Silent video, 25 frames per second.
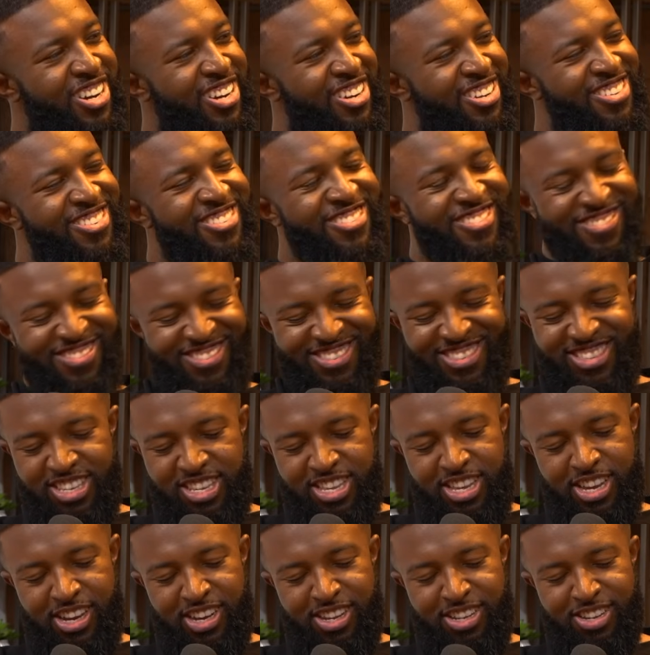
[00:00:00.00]
Yeah.
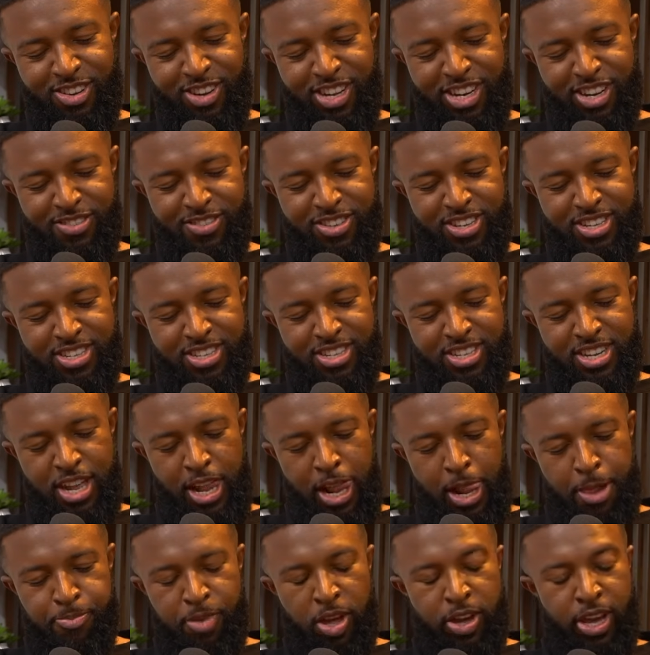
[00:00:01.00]
Yeah. No, I love it.
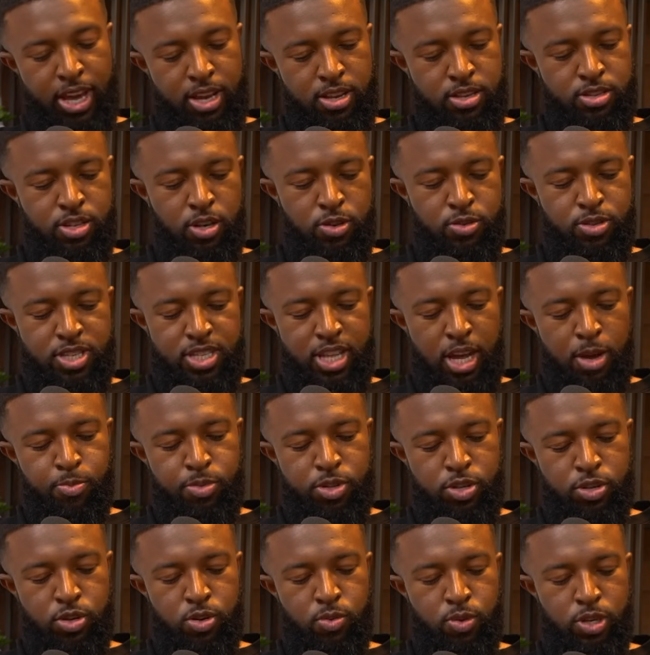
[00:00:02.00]
Okay. So
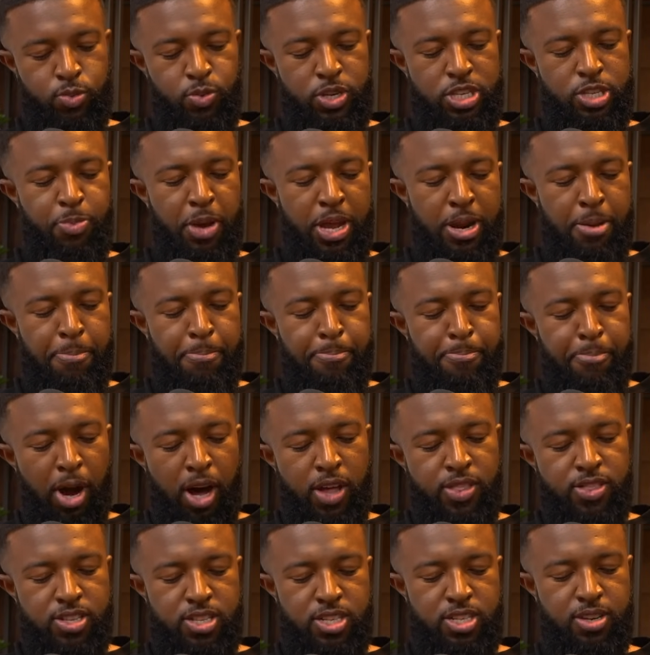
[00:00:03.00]
step 2 was we spent
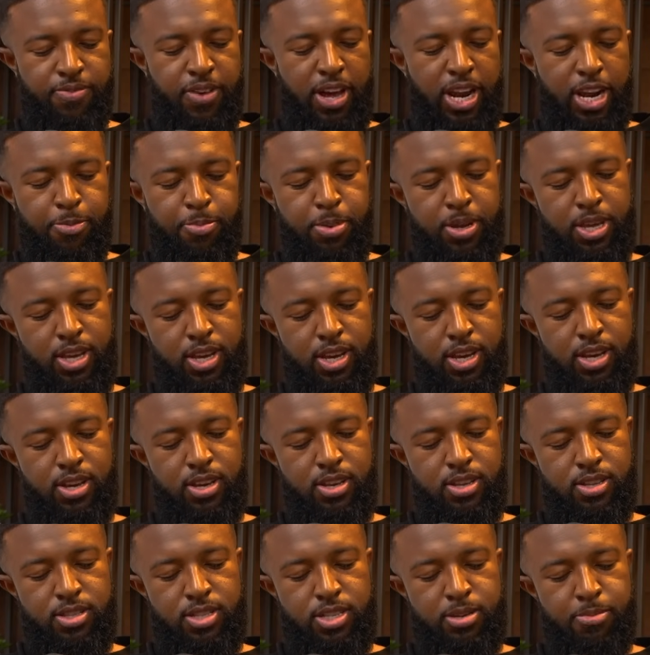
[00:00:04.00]
months developing
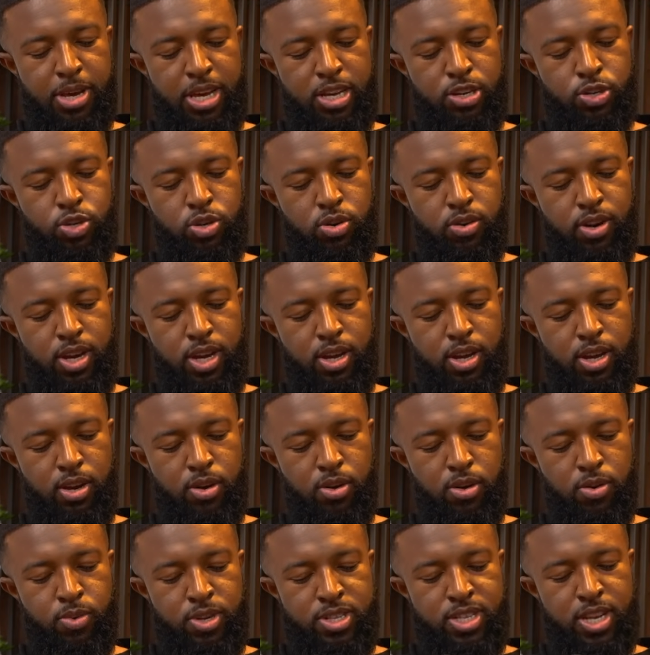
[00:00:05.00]
it to make sure it
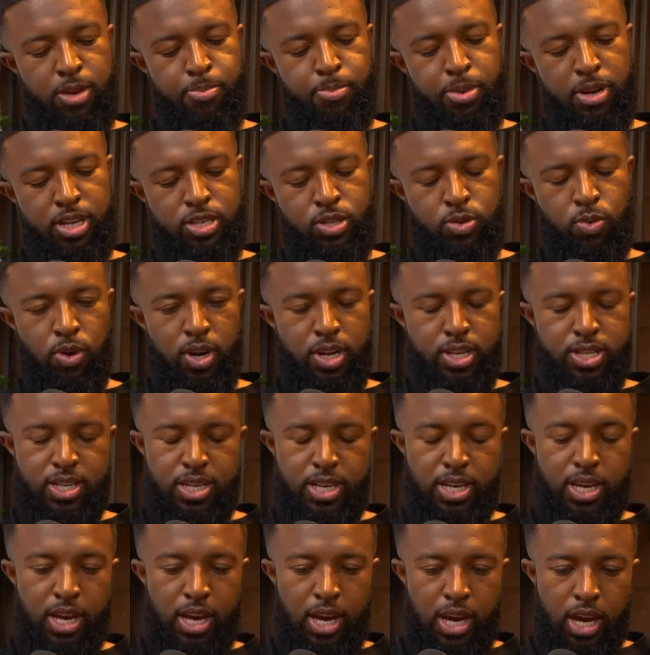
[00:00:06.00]
was A+
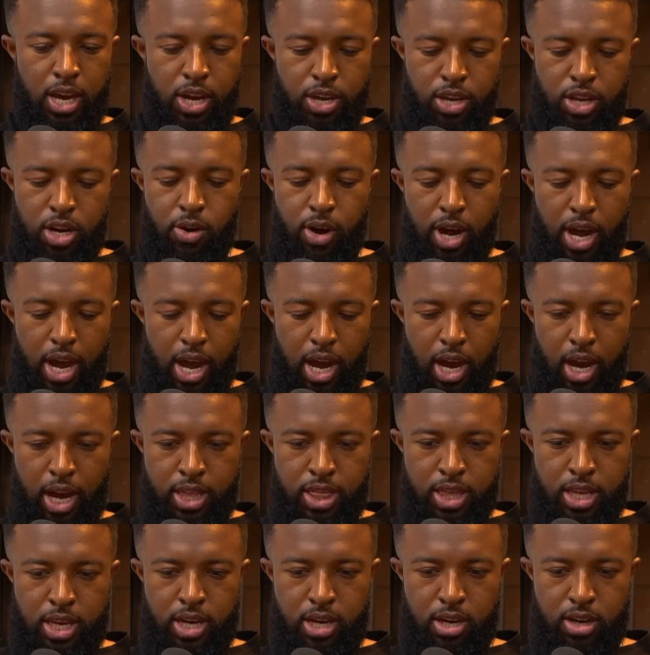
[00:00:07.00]
quality.
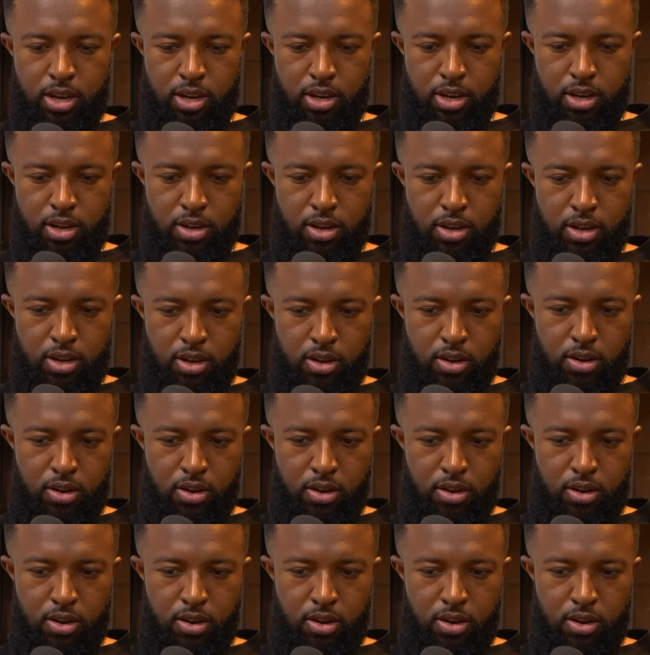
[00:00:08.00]
I think